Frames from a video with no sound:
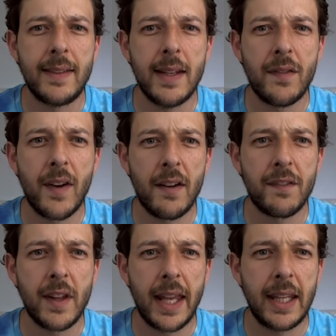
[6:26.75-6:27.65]
d5
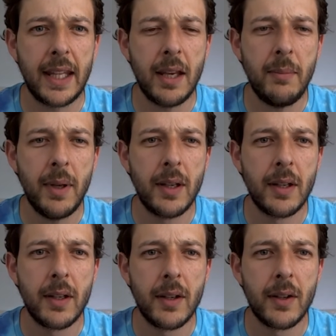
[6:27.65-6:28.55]
flanking him.
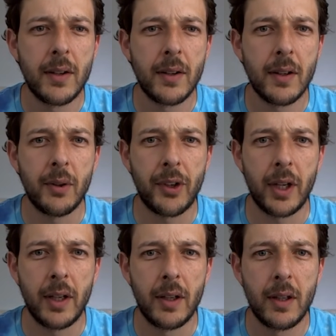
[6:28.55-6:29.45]
Oh, sorry.